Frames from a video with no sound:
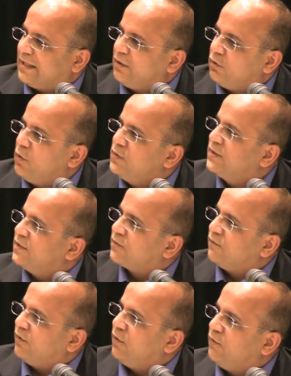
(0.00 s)
I think those
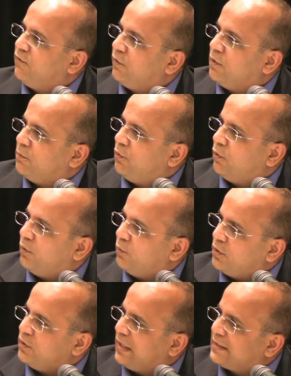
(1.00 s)
things are very, very
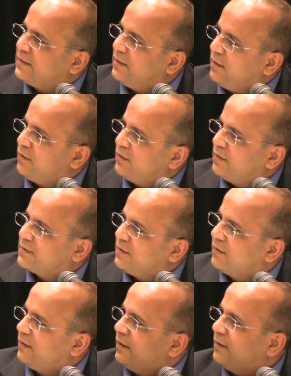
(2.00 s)
important. When you hesitate on things
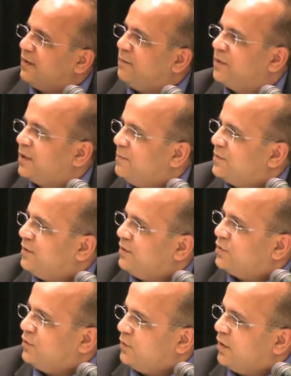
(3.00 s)
like that, that becomes an
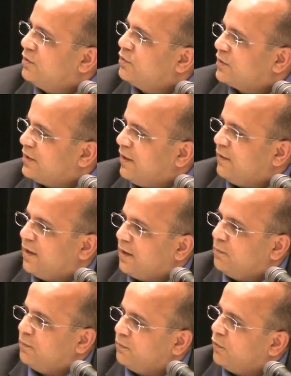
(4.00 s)
issue. Understand
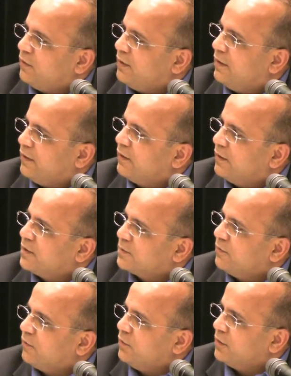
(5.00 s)
that more than anything
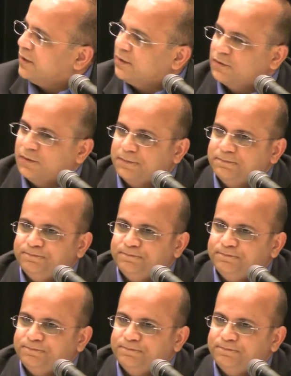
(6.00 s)
else before you get into it.